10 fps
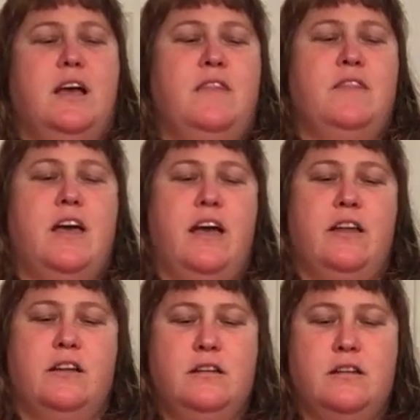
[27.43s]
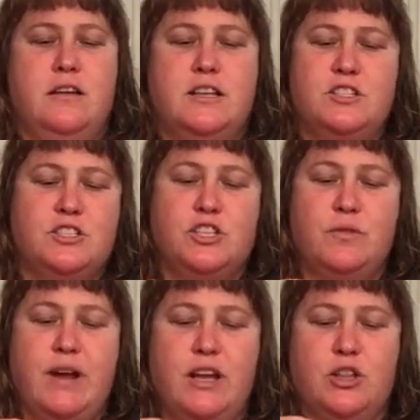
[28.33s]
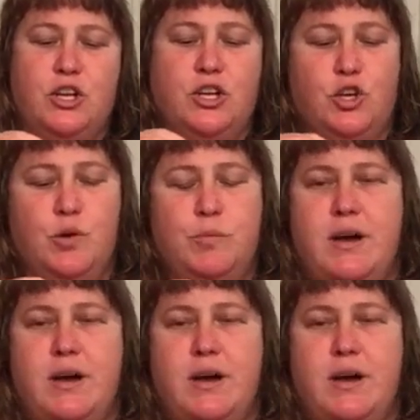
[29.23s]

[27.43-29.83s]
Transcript: And then it's just a regular coupe.